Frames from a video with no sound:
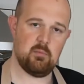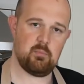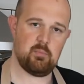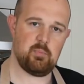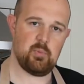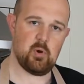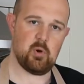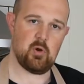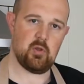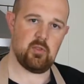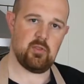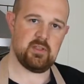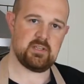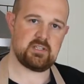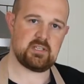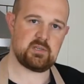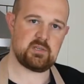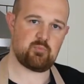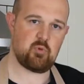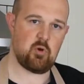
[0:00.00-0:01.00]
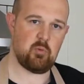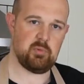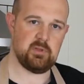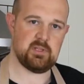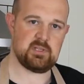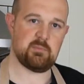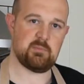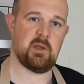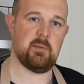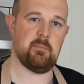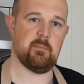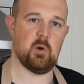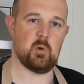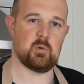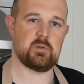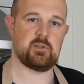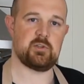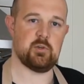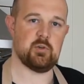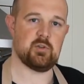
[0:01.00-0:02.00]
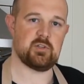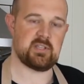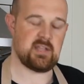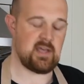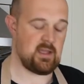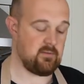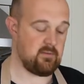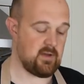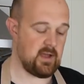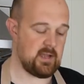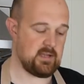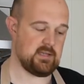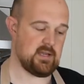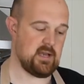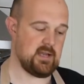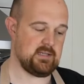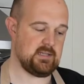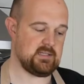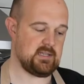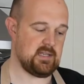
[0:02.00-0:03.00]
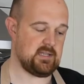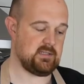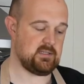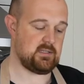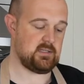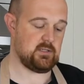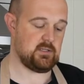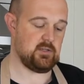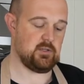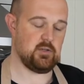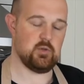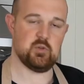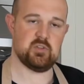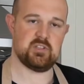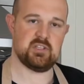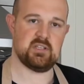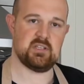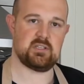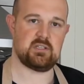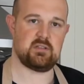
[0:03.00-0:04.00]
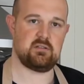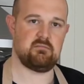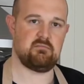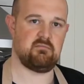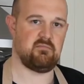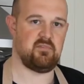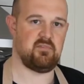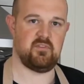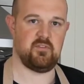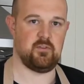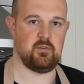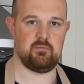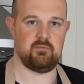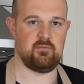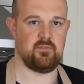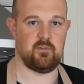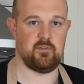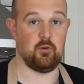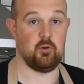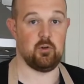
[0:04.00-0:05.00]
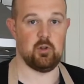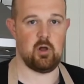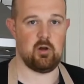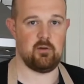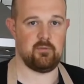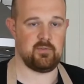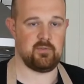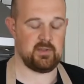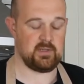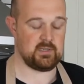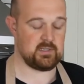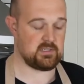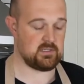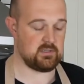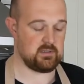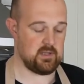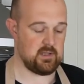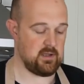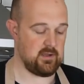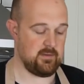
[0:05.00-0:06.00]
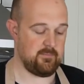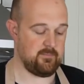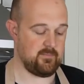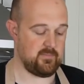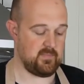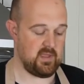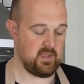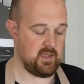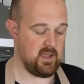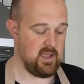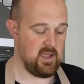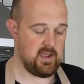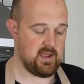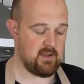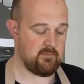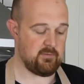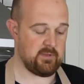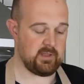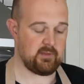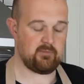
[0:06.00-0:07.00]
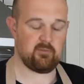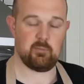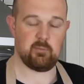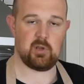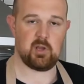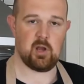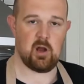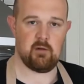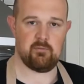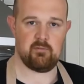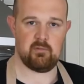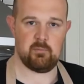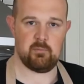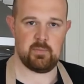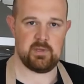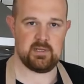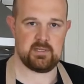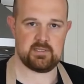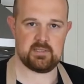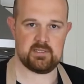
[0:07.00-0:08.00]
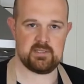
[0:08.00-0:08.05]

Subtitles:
but this is probably my most used knife. I tend to use this for a lot of things, everything from carving meat to